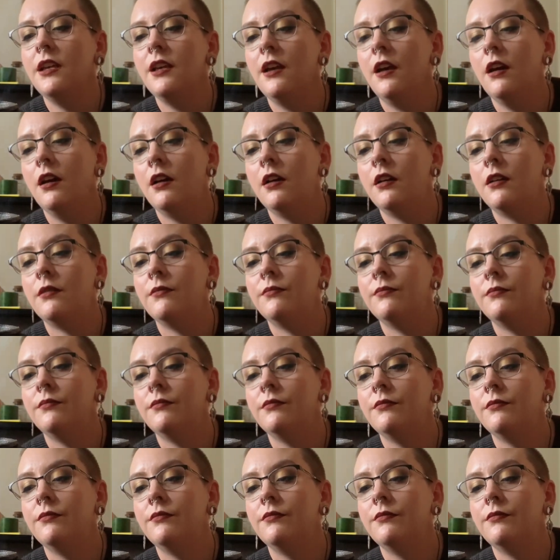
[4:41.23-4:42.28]
Um,
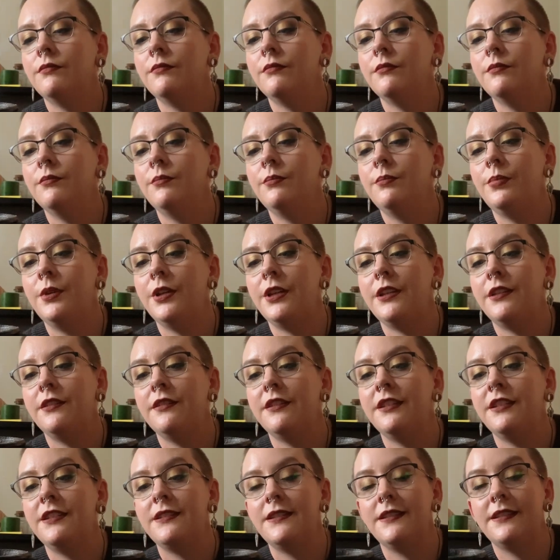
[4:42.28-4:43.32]
but
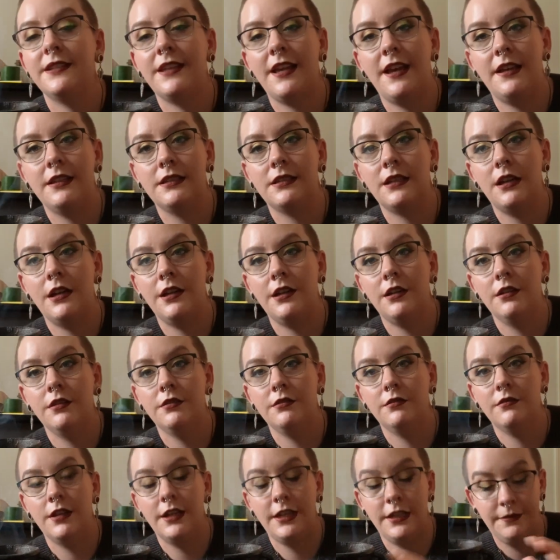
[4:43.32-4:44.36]
this is cast iron,
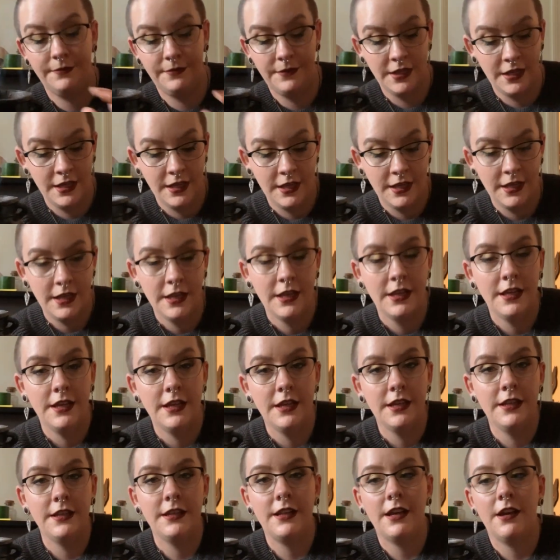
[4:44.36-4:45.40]
right?
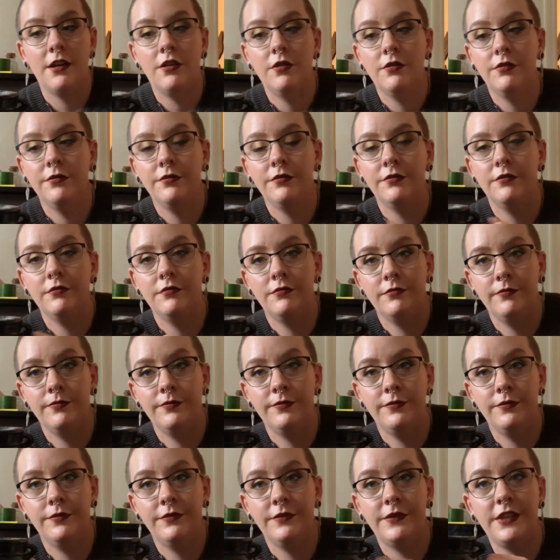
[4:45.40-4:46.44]
Now,
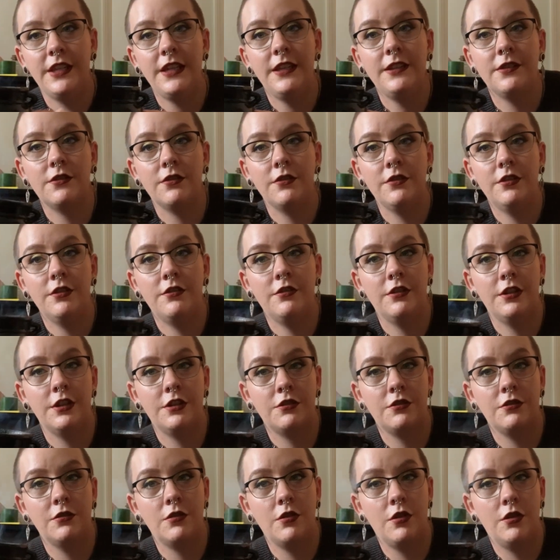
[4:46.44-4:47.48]
these are the
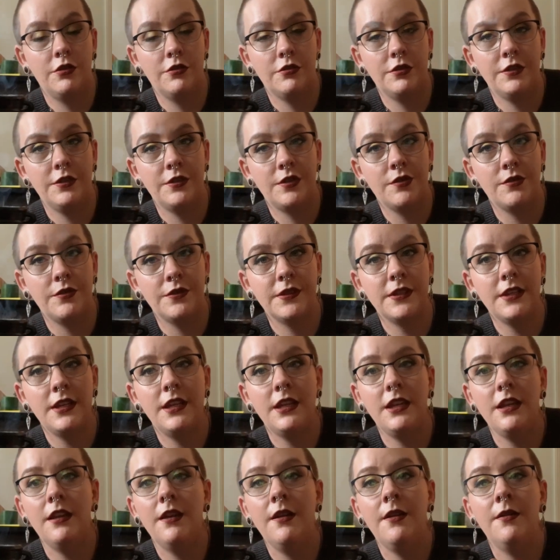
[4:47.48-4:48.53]
traditional cauldrons you'll
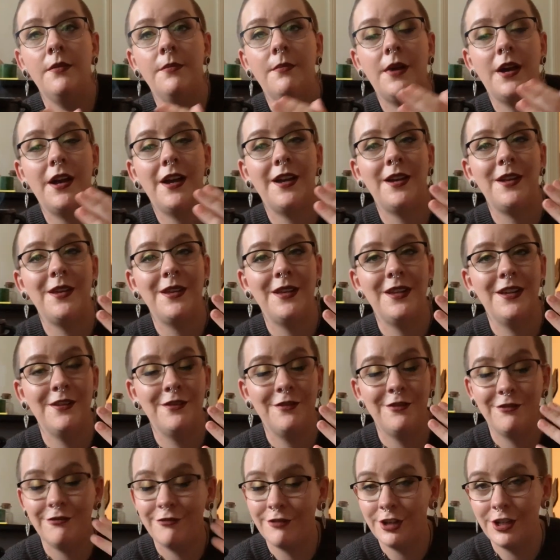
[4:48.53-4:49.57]
see. My
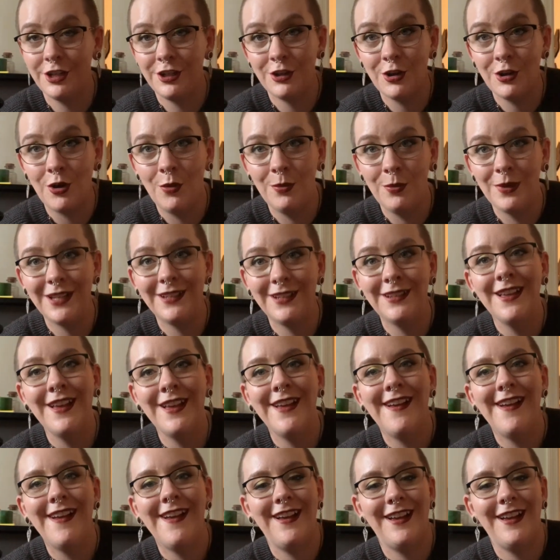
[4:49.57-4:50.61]
friend Coleman
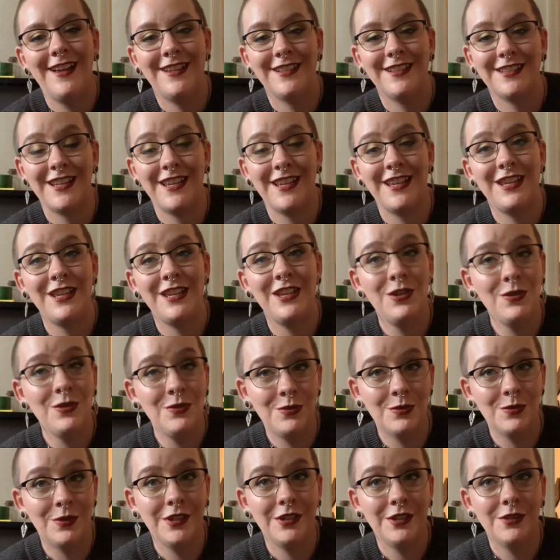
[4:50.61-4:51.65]
has a huge
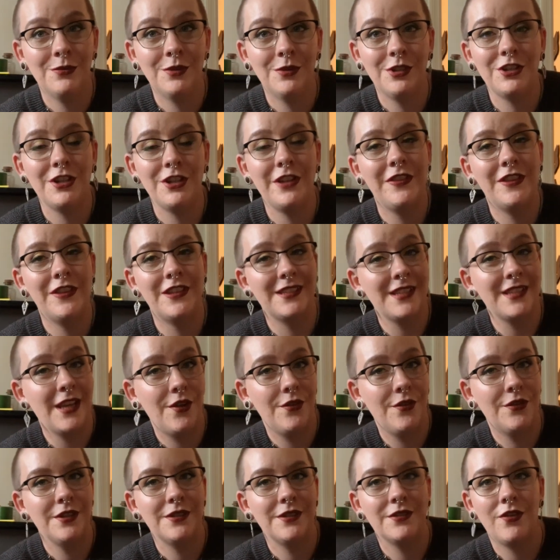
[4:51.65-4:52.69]
one, which in the
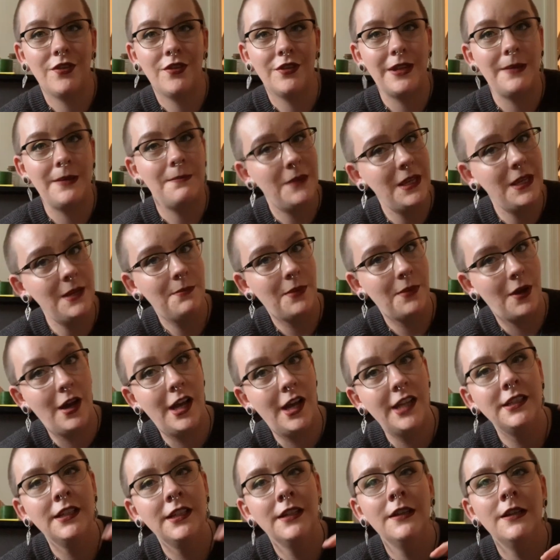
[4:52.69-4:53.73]
South is called a meat pot
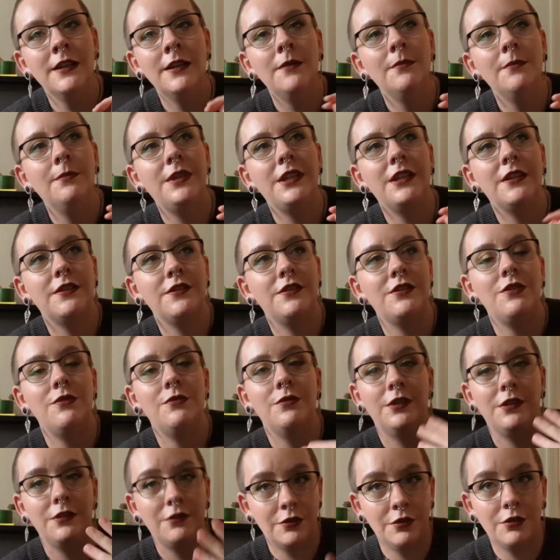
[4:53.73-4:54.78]
because you
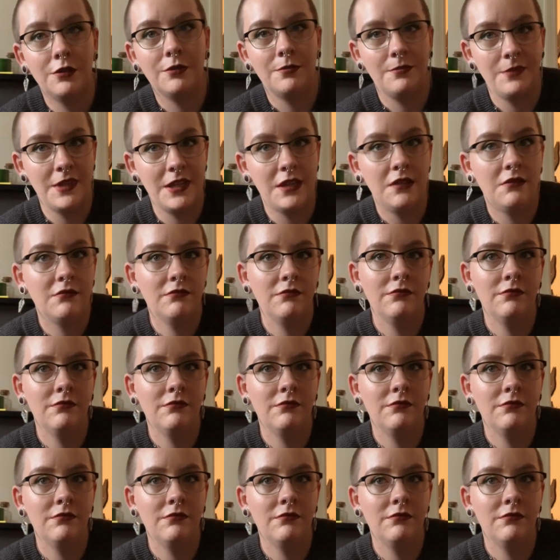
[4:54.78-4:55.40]
would cook meat